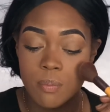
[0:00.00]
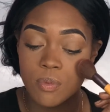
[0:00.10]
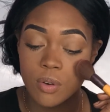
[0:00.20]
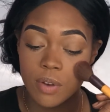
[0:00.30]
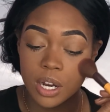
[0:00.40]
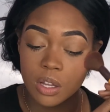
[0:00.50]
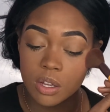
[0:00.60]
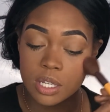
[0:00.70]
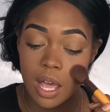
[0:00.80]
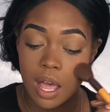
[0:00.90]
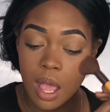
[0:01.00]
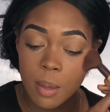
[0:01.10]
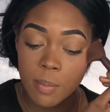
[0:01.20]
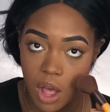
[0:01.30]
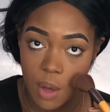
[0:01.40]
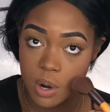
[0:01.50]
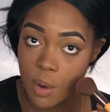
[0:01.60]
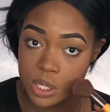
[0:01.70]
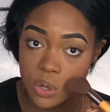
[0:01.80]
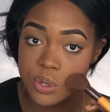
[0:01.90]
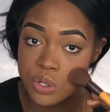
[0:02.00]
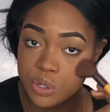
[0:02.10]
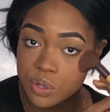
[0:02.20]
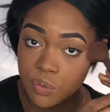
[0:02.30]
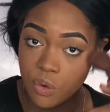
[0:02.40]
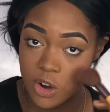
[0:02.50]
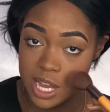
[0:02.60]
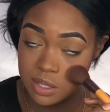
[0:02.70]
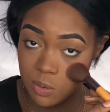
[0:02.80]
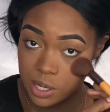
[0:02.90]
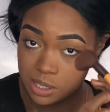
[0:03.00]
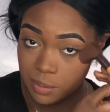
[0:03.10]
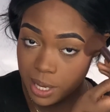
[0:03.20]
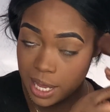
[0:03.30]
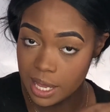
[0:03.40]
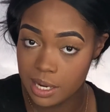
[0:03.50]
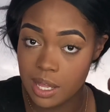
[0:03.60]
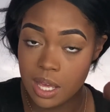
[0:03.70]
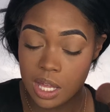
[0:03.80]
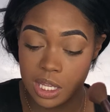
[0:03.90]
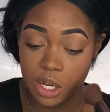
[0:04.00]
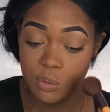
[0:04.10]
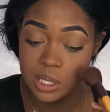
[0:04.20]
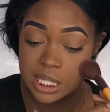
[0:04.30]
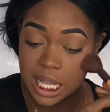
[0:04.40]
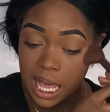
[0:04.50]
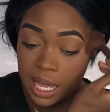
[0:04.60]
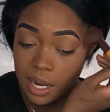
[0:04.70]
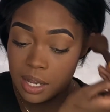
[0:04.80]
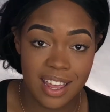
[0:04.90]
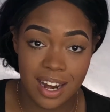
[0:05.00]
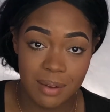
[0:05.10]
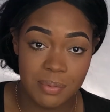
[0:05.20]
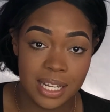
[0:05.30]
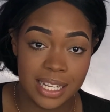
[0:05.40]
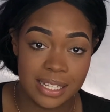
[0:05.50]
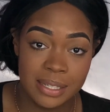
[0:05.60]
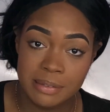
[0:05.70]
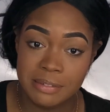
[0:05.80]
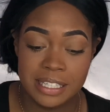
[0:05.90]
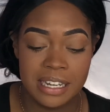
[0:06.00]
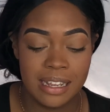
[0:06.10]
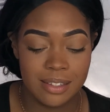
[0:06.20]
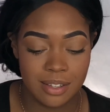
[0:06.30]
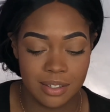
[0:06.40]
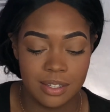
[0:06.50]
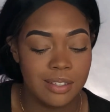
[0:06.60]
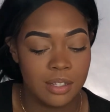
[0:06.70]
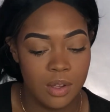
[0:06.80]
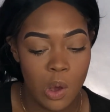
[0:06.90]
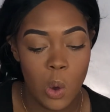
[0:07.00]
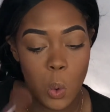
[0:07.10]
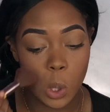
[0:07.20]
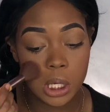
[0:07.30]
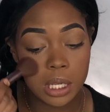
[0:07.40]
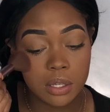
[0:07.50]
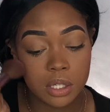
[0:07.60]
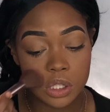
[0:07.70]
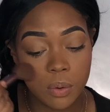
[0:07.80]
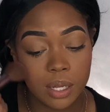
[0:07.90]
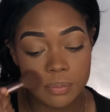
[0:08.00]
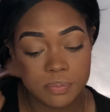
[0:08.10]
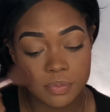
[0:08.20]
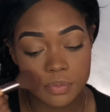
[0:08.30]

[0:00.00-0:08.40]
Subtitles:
For a very long time, I would always go to Sephora and swatch it on my hand and get really sad. And I'd be like, one day it's gonna show up.